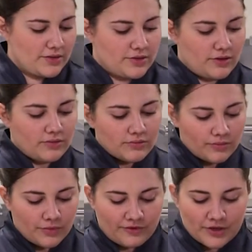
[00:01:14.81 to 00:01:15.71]
So
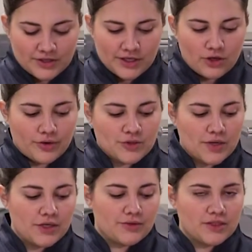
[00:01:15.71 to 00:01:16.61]
the first thing you always
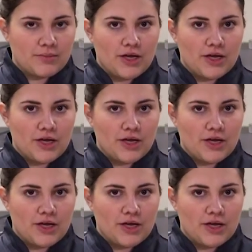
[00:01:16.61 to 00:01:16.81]
wanna do is